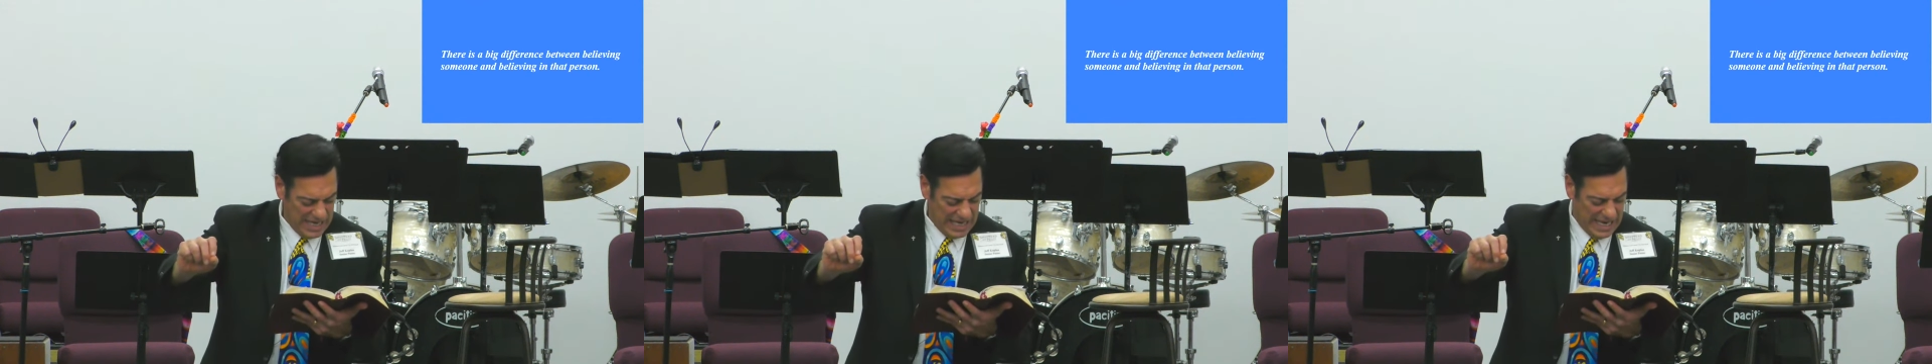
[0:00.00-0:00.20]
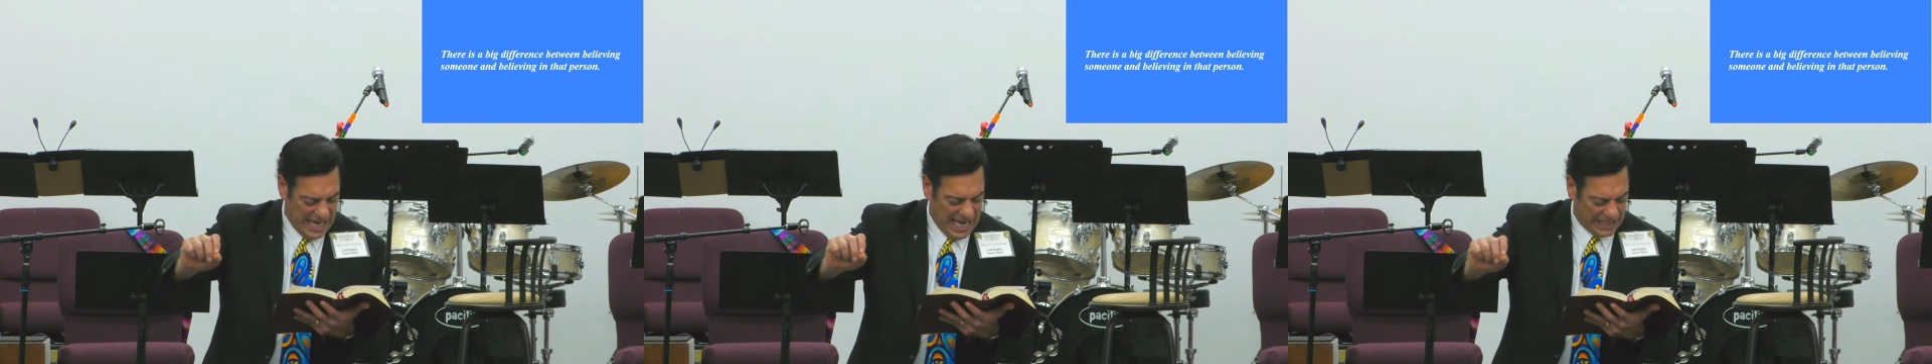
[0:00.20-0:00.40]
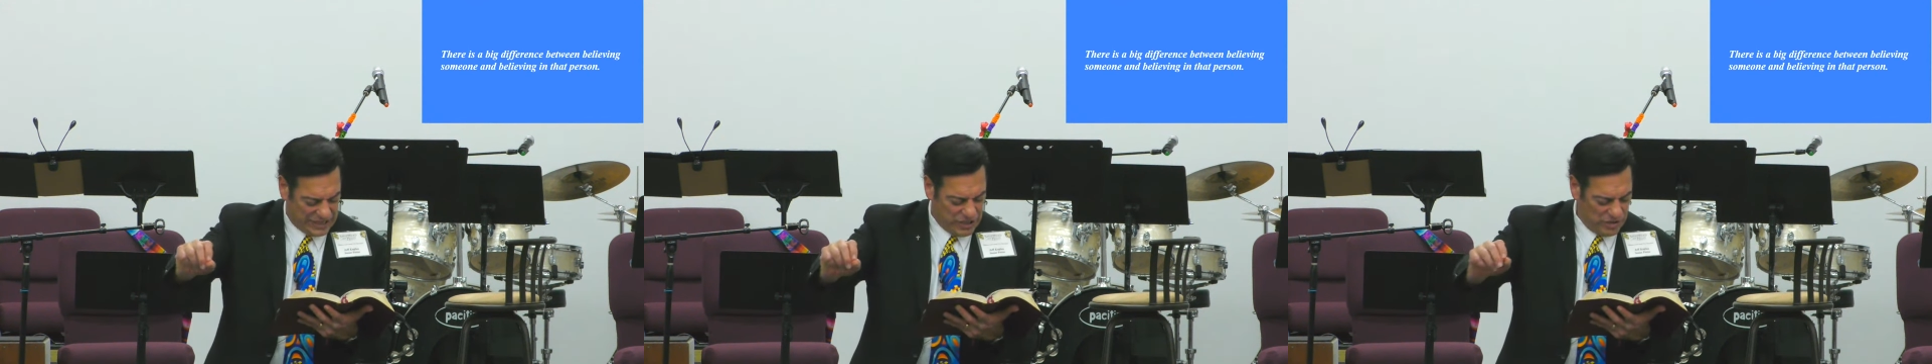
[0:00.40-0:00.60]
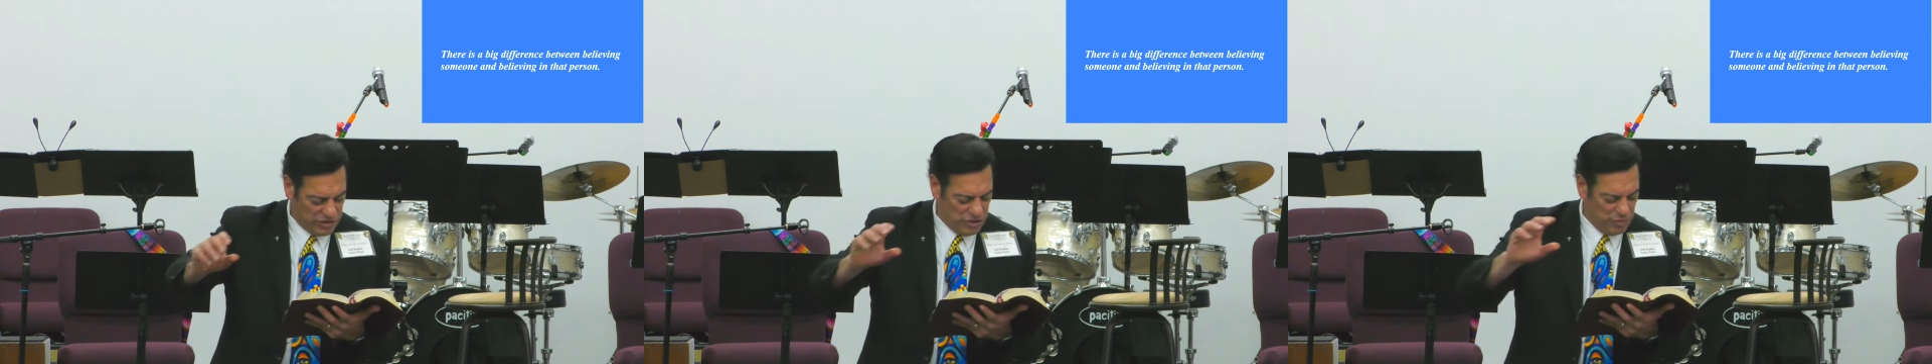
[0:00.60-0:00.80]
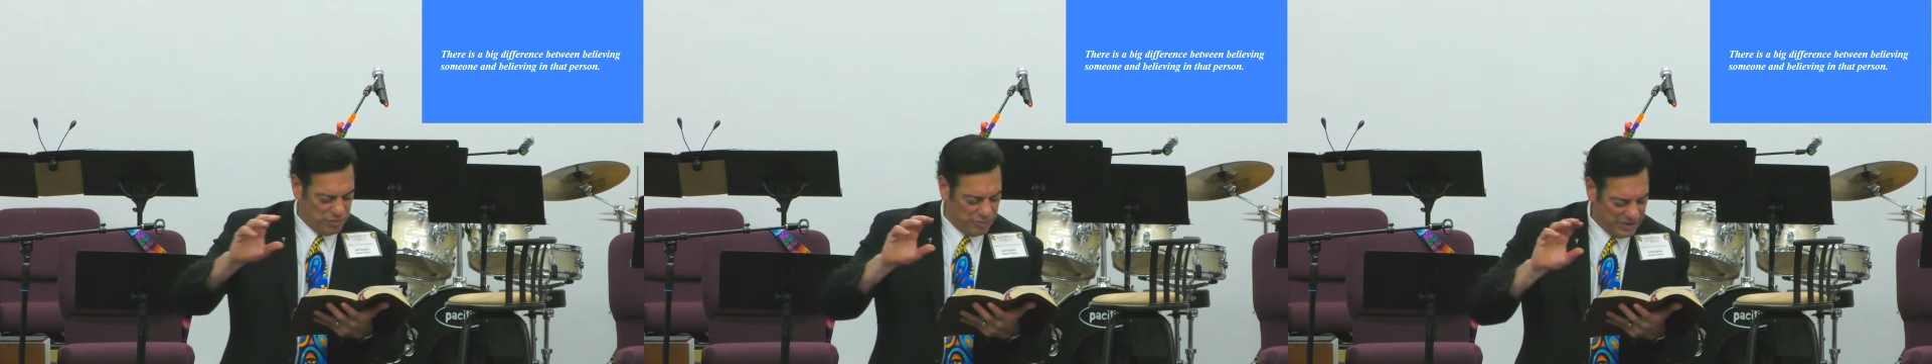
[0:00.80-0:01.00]
And so
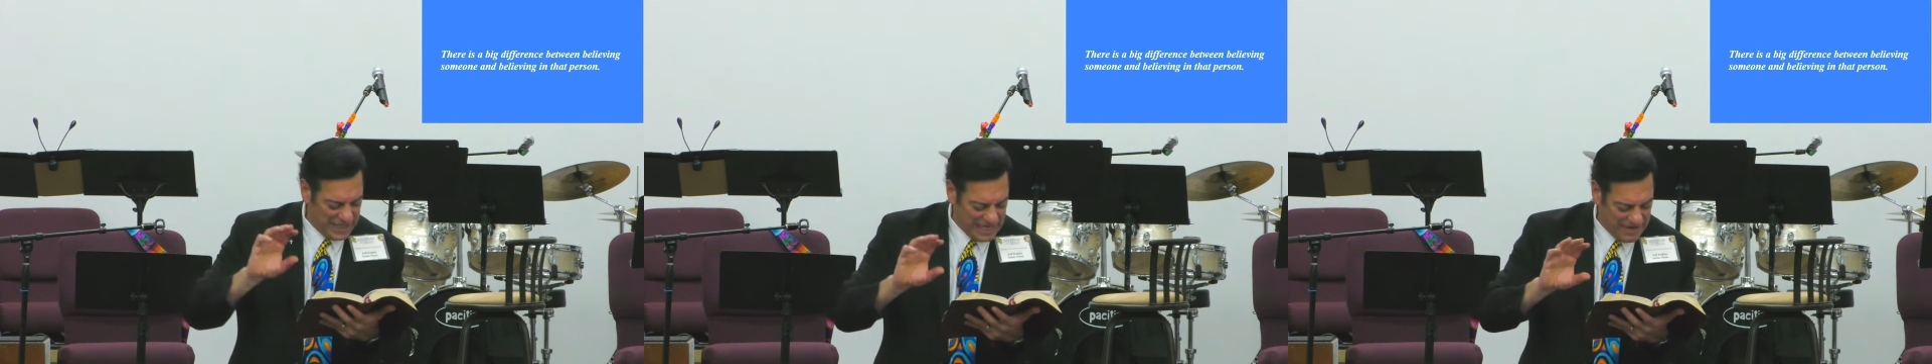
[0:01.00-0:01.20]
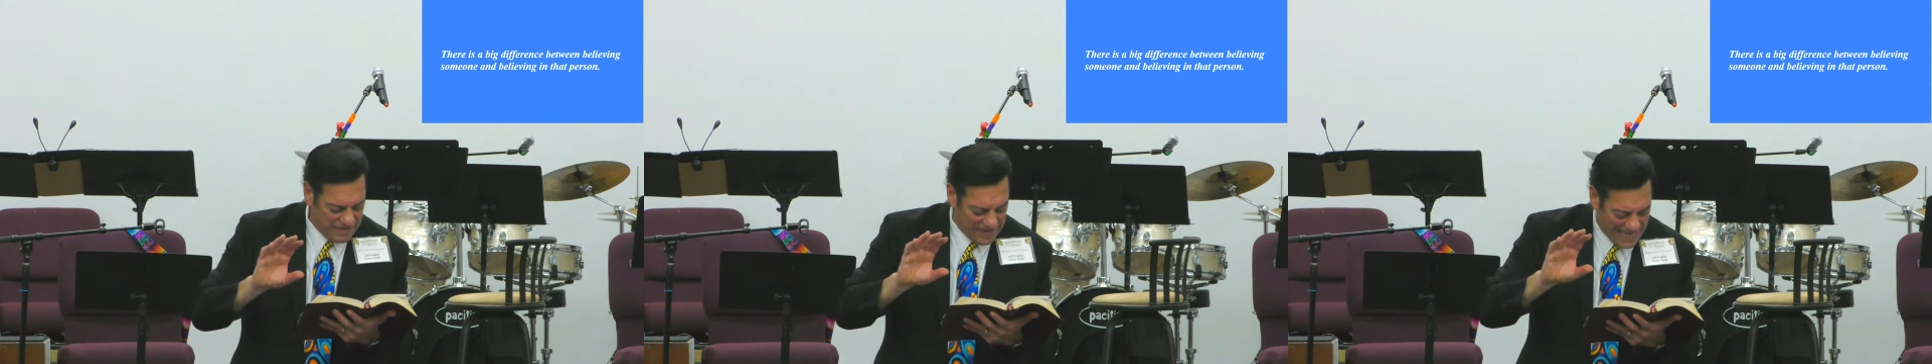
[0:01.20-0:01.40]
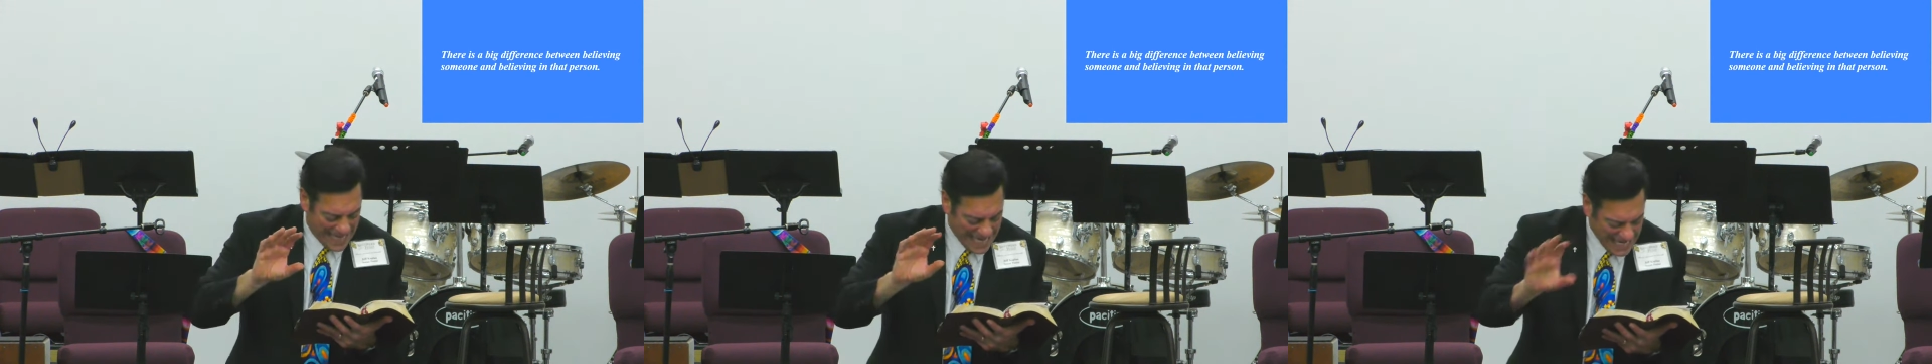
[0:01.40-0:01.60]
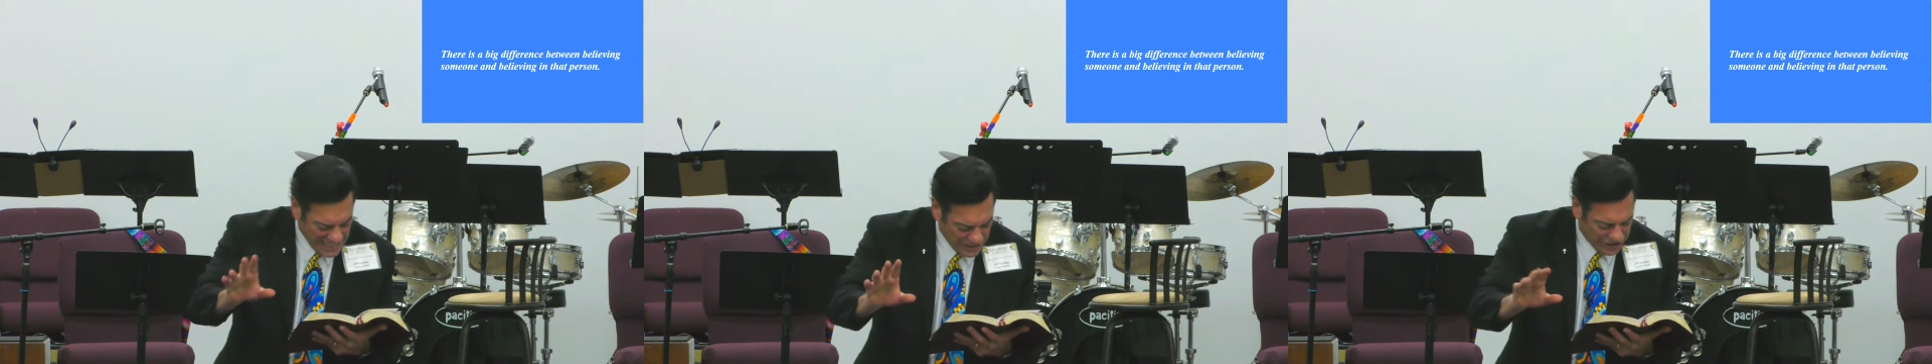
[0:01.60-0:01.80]
to believe in